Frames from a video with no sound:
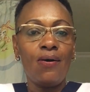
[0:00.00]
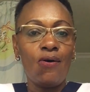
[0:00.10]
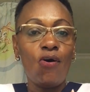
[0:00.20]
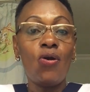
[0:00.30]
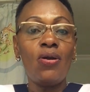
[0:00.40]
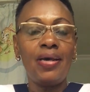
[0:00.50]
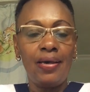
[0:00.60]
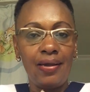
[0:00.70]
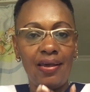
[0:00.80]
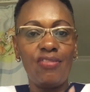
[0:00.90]
all
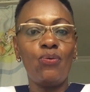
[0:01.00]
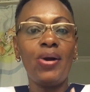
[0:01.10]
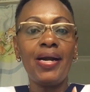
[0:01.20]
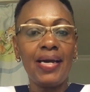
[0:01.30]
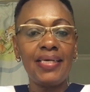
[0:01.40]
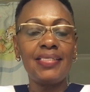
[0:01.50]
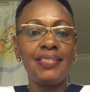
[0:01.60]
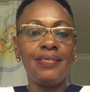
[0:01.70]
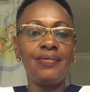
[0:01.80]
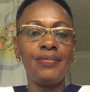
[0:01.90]
health workers
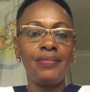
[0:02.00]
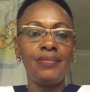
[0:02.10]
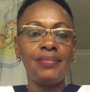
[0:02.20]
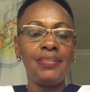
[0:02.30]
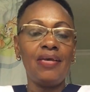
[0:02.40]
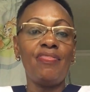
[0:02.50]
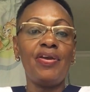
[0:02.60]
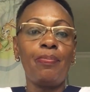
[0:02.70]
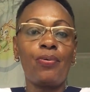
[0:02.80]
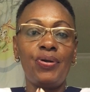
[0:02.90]
in the
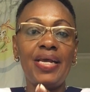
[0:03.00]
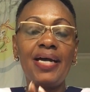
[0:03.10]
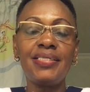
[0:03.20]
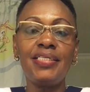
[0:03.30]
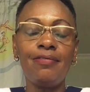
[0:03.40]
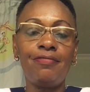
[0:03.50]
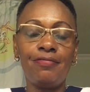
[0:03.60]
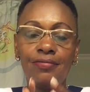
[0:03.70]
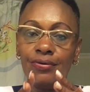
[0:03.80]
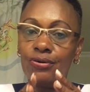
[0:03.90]
reproductive
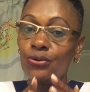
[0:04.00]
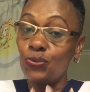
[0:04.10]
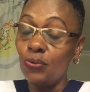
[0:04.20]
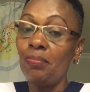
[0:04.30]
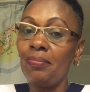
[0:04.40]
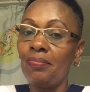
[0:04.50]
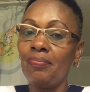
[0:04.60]
room